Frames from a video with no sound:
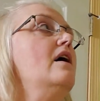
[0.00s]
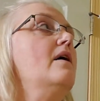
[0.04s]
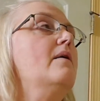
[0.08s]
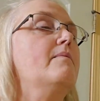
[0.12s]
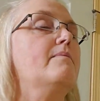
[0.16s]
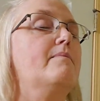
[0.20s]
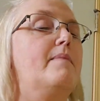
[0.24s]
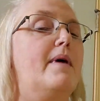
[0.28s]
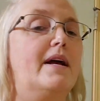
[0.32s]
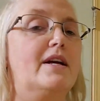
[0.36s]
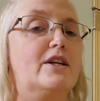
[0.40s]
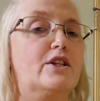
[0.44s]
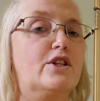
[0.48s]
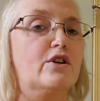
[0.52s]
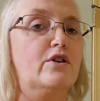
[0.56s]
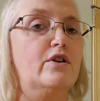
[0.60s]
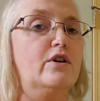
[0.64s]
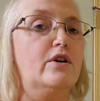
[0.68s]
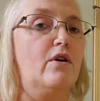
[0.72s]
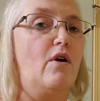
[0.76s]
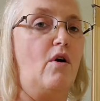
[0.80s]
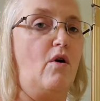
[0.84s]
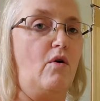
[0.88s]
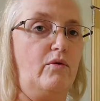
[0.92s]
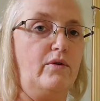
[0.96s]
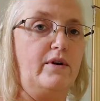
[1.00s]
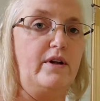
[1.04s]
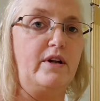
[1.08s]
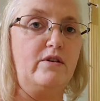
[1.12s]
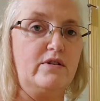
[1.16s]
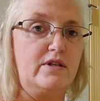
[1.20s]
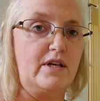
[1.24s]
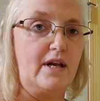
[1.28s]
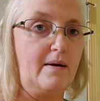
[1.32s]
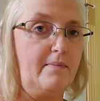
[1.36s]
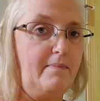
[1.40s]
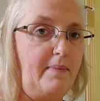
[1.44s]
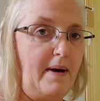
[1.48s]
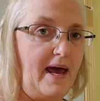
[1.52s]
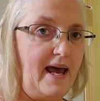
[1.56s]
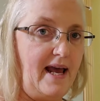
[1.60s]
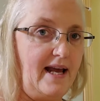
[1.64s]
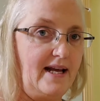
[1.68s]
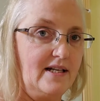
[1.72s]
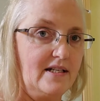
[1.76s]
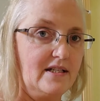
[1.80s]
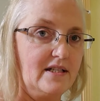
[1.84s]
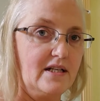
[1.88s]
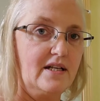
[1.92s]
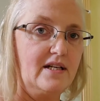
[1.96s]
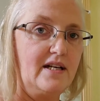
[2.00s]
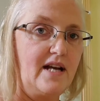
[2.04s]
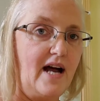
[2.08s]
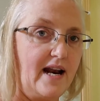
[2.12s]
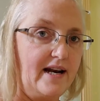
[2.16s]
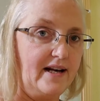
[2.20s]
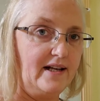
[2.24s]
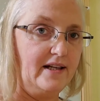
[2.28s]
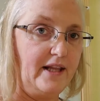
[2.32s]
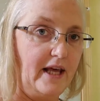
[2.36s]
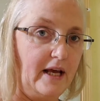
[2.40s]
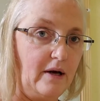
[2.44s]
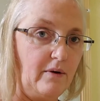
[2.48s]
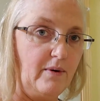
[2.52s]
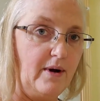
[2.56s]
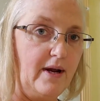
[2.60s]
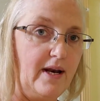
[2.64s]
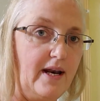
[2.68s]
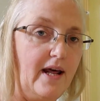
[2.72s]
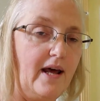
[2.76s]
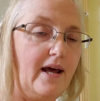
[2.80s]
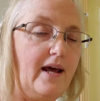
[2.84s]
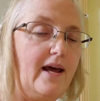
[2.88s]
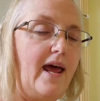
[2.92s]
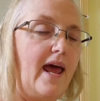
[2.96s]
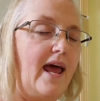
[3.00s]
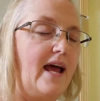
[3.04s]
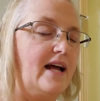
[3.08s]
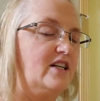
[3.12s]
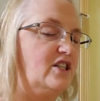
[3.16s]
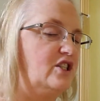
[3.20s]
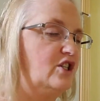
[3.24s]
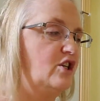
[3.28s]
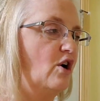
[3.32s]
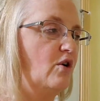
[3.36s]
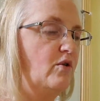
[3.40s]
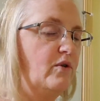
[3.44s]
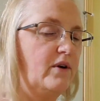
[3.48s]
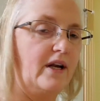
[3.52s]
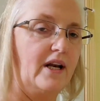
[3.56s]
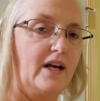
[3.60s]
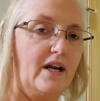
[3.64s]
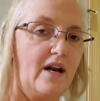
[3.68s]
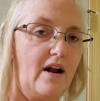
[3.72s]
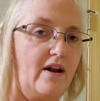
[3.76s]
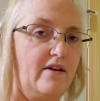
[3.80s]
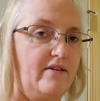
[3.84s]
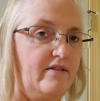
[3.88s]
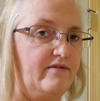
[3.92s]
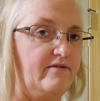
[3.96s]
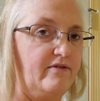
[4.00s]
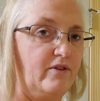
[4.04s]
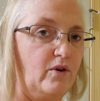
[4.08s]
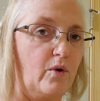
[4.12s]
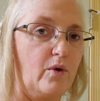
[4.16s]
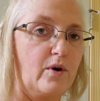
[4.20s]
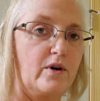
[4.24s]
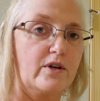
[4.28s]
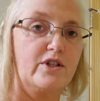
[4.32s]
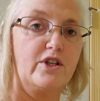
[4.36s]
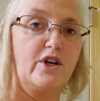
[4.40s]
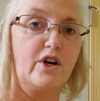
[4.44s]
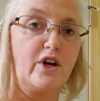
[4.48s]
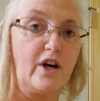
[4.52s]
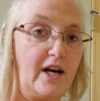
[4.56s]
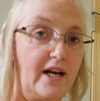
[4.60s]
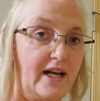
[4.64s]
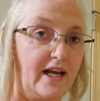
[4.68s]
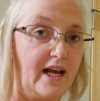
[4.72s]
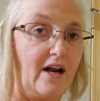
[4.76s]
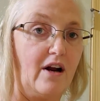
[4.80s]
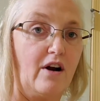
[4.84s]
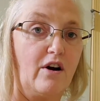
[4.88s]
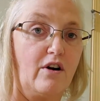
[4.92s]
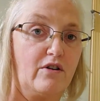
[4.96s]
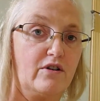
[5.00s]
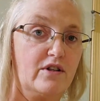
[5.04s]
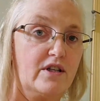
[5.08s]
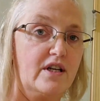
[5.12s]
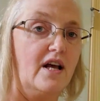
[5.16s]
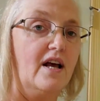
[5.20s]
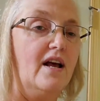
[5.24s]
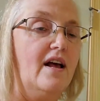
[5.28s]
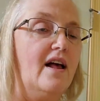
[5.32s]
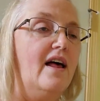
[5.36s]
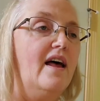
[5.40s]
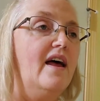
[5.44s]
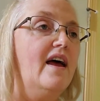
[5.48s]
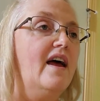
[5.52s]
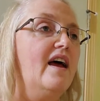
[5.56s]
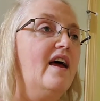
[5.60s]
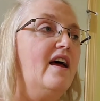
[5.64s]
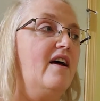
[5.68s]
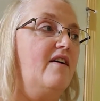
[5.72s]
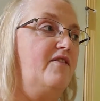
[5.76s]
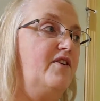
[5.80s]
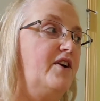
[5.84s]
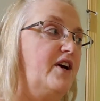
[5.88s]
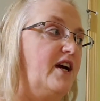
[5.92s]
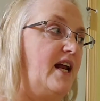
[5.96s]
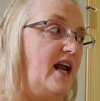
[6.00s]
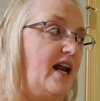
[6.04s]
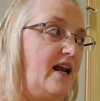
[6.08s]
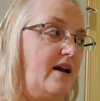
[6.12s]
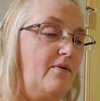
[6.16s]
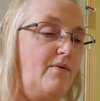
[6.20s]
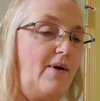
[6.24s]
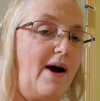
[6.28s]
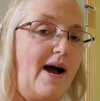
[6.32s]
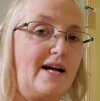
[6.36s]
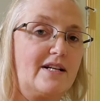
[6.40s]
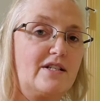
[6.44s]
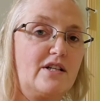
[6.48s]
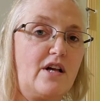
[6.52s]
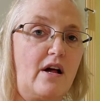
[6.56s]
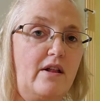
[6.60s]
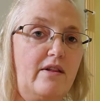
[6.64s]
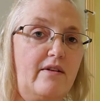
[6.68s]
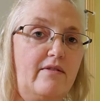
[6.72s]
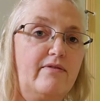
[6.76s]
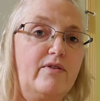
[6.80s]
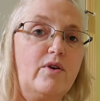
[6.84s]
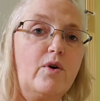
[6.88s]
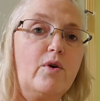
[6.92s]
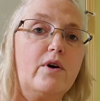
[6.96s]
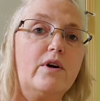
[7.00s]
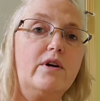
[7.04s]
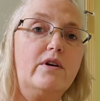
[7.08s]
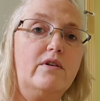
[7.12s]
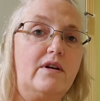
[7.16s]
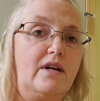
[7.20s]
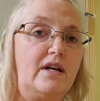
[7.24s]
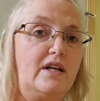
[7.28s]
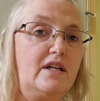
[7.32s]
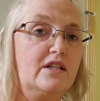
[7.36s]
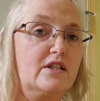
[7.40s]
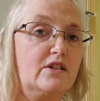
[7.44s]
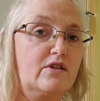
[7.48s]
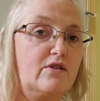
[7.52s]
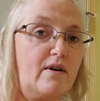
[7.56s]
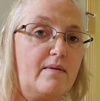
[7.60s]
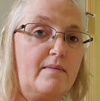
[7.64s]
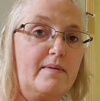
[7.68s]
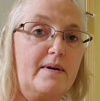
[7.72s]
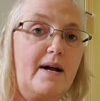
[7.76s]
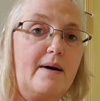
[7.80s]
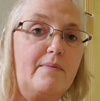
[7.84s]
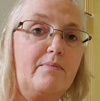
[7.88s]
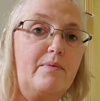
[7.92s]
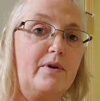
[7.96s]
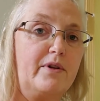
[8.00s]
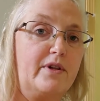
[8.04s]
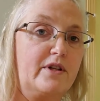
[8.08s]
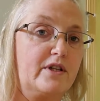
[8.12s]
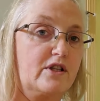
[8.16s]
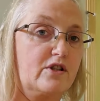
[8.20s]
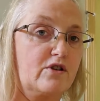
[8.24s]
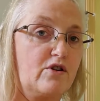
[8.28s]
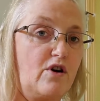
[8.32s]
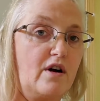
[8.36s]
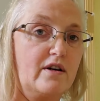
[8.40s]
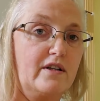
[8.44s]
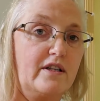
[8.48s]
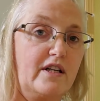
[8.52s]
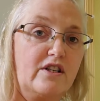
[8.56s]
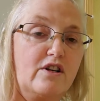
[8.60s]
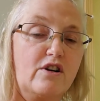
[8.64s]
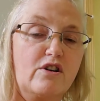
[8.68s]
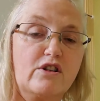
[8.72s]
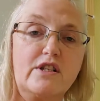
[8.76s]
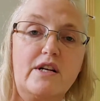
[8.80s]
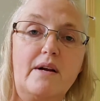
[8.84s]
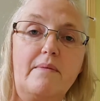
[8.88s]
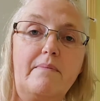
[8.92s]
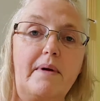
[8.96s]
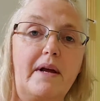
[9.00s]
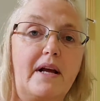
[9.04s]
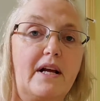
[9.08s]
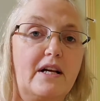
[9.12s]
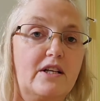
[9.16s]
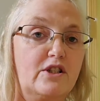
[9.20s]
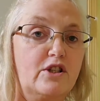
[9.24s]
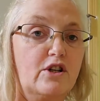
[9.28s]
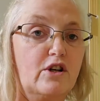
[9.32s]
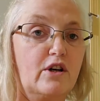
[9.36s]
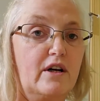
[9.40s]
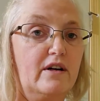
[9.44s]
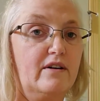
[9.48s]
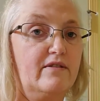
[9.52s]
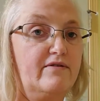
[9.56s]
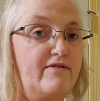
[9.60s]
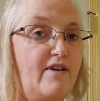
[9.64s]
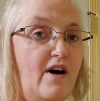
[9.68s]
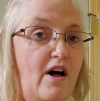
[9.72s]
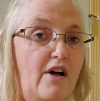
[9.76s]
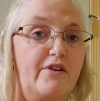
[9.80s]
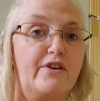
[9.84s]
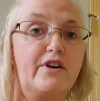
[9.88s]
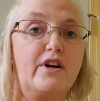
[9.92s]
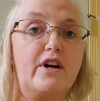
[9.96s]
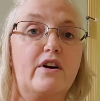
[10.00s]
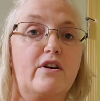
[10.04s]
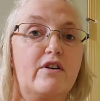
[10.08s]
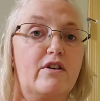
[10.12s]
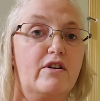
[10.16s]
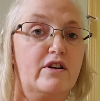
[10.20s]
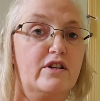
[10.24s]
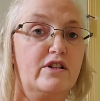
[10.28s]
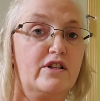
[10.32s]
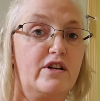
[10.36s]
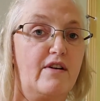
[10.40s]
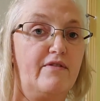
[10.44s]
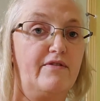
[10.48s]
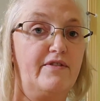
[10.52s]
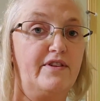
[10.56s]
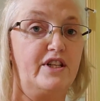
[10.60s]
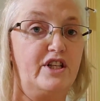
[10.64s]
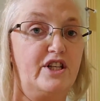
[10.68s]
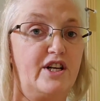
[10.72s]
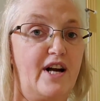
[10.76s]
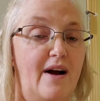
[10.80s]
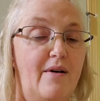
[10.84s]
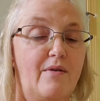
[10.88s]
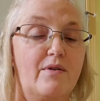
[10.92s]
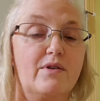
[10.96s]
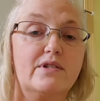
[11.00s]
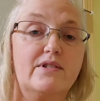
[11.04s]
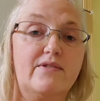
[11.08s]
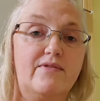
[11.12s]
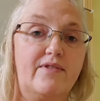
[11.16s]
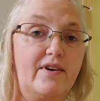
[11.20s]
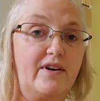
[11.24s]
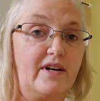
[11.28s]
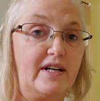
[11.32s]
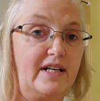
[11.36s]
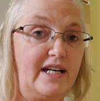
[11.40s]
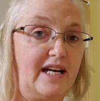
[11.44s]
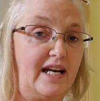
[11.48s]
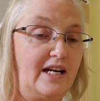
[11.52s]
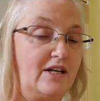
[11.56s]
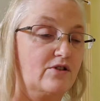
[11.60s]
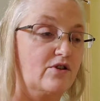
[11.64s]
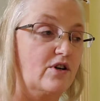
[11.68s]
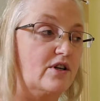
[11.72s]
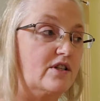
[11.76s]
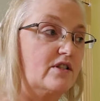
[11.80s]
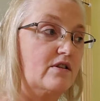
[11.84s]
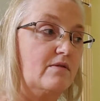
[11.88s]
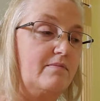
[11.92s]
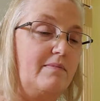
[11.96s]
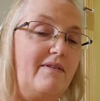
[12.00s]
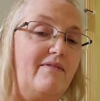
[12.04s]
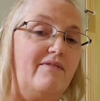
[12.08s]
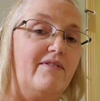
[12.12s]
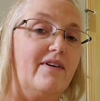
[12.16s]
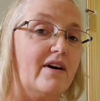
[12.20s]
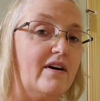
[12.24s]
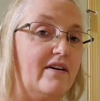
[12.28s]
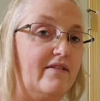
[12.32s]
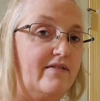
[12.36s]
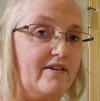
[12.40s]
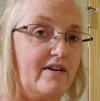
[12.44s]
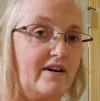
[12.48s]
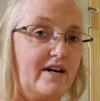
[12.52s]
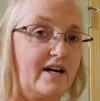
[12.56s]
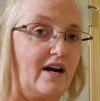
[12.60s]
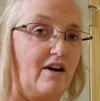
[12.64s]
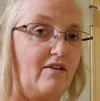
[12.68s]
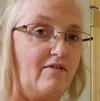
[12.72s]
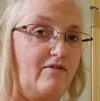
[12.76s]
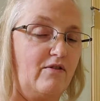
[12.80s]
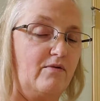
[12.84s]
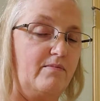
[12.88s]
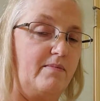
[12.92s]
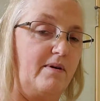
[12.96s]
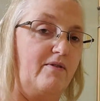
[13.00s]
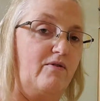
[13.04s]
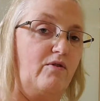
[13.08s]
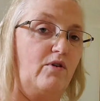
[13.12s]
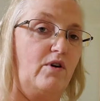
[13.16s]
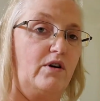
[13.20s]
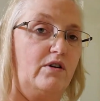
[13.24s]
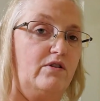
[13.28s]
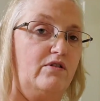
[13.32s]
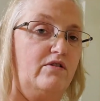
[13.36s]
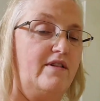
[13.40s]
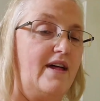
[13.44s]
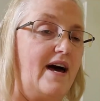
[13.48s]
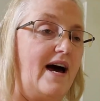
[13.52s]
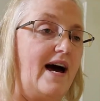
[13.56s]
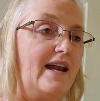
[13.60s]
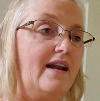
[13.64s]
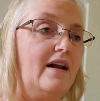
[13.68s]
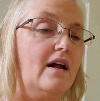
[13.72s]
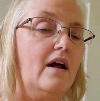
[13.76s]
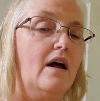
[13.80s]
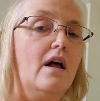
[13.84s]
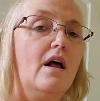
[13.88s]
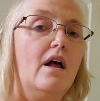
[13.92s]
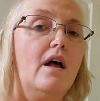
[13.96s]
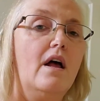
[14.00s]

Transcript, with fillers: Make sure you're only using a paste, not a liquid, and don't get it on the floors, you're gonna get hurt. If you get any wax on the floor, you need to scrub it up with a strong detergent because you're gonna fall and you're gonna hurt yourself in the shower. It's very dangerous, so be very, very careful before you do that.